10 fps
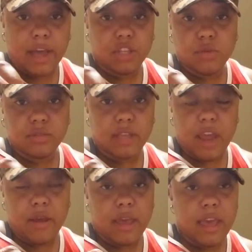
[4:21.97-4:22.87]
I use
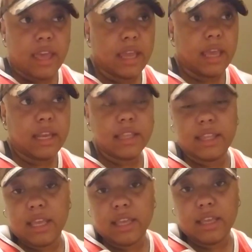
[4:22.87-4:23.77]

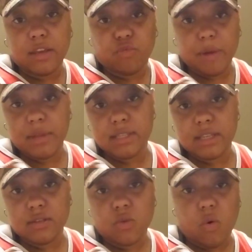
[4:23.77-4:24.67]
anything
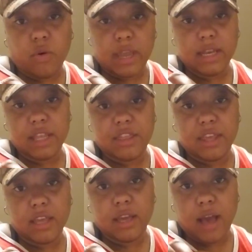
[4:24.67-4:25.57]
Remington or
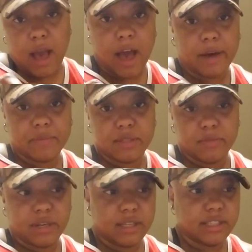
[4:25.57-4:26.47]
anything hops,
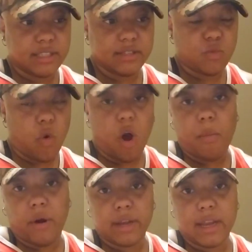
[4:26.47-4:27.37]
but it's just
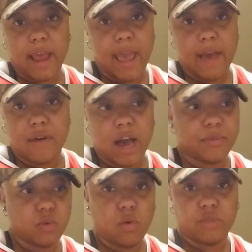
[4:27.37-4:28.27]
Walmart didn't have
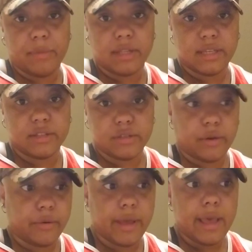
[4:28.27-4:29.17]
hops or Remington,
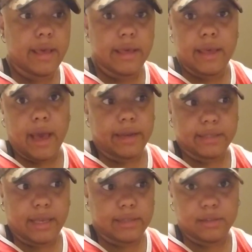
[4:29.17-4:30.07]
so I
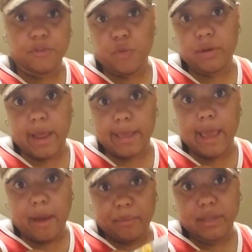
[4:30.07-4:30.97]
just had to settle for what I
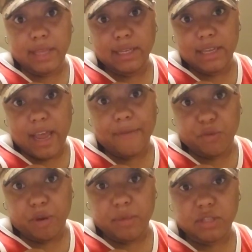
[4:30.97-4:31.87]
got, but they did have the
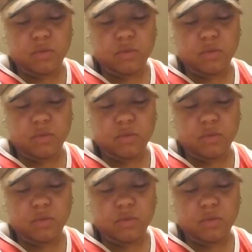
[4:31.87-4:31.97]
Remington